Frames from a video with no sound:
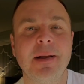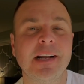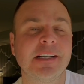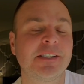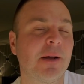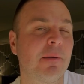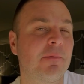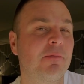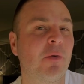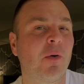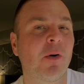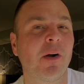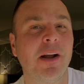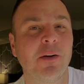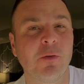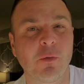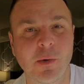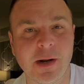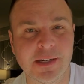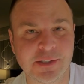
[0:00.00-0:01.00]
makes up for
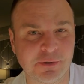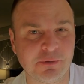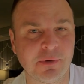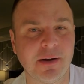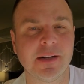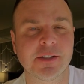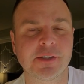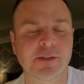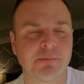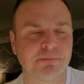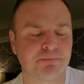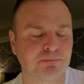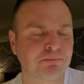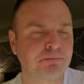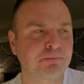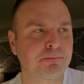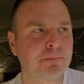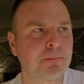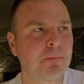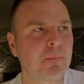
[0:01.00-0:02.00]
in restaurants.
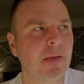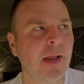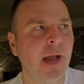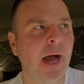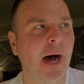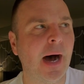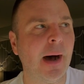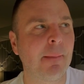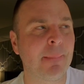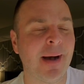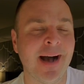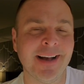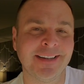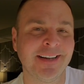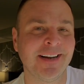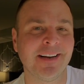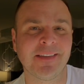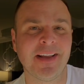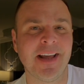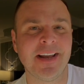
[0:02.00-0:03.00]
I
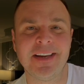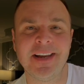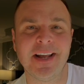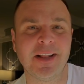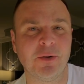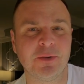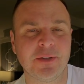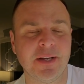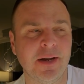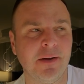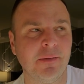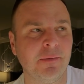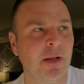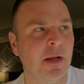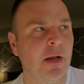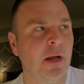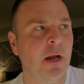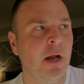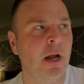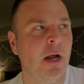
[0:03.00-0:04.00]
didn't like Yellowtail.
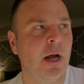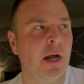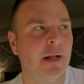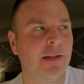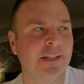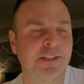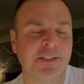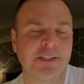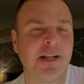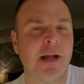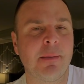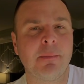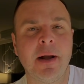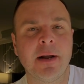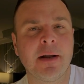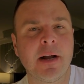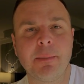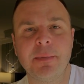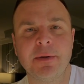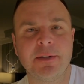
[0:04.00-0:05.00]
That's just not
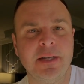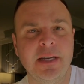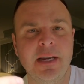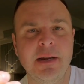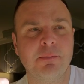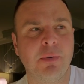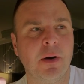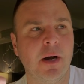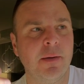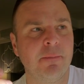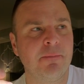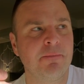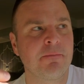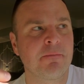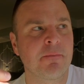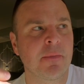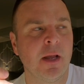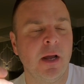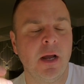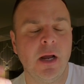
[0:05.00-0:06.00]
my cup of tea, but
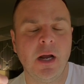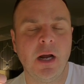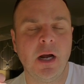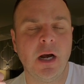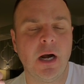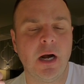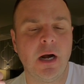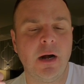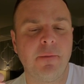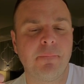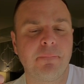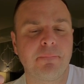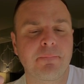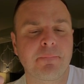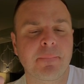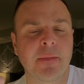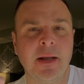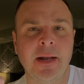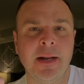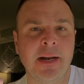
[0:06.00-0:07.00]

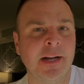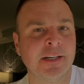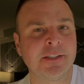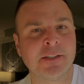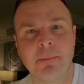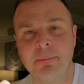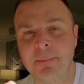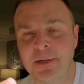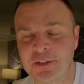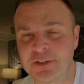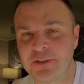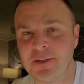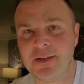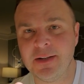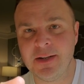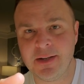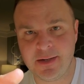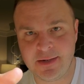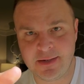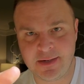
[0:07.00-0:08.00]
it is a
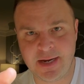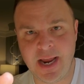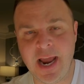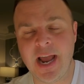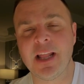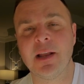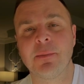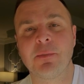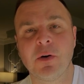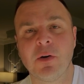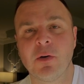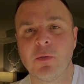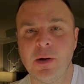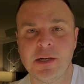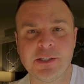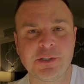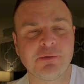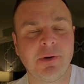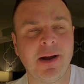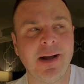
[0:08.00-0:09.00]
Michelin caliber
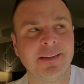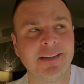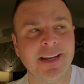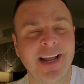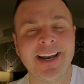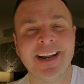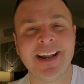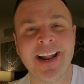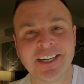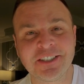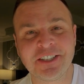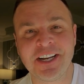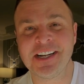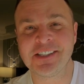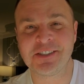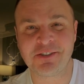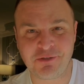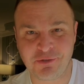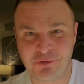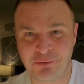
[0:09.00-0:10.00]
restaurant, and it actually
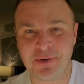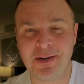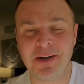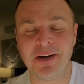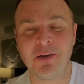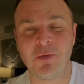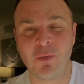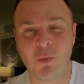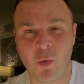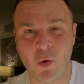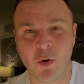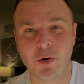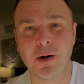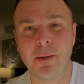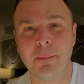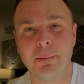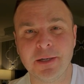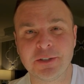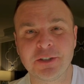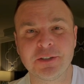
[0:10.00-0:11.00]
has 3
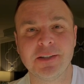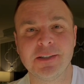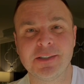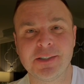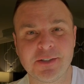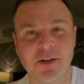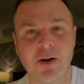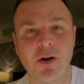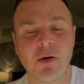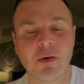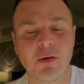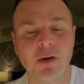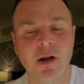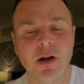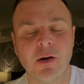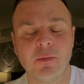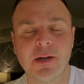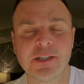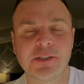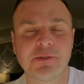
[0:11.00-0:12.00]
awarded Michelin star
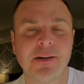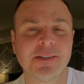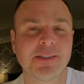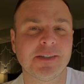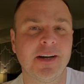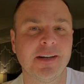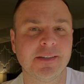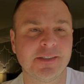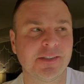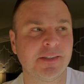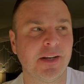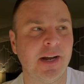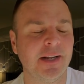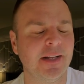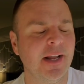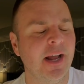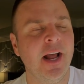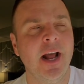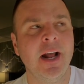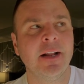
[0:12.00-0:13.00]
restaurants on site.
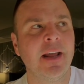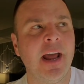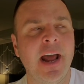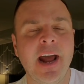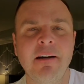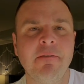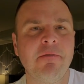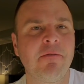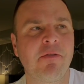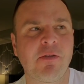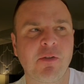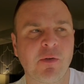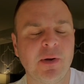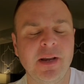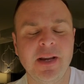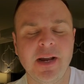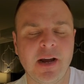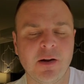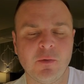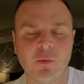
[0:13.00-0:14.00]
To have
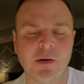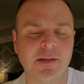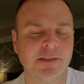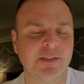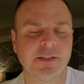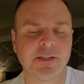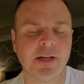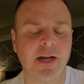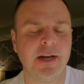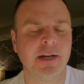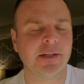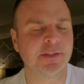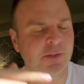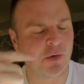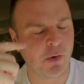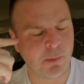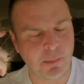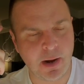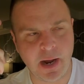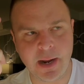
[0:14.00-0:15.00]
3 on one site is
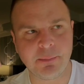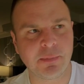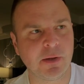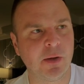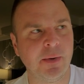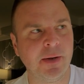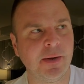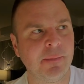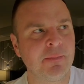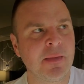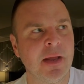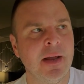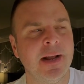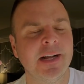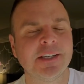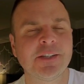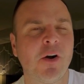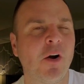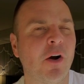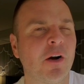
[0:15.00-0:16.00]
so mind-blowing.
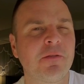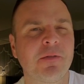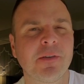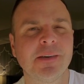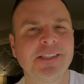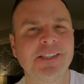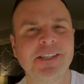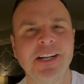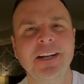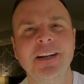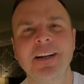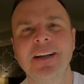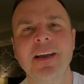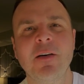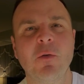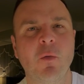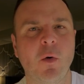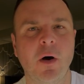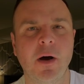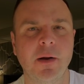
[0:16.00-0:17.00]
It's hard for a city to
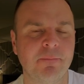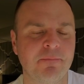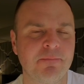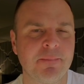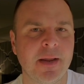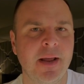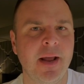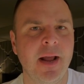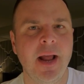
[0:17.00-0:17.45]
get one.